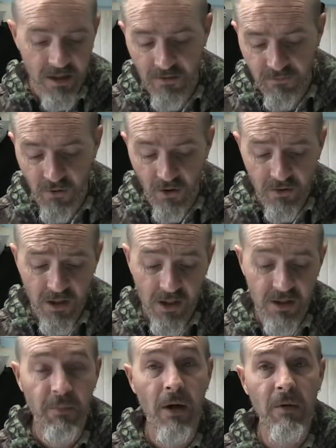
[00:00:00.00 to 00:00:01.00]
If not,
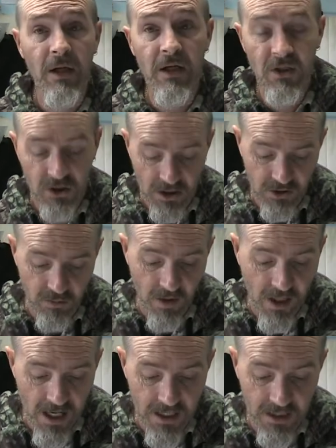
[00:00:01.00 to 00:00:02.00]
the public can judge
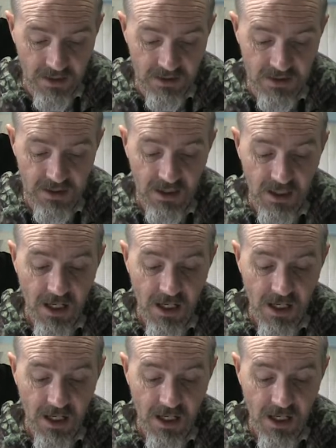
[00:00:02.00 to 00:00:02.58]
regardless.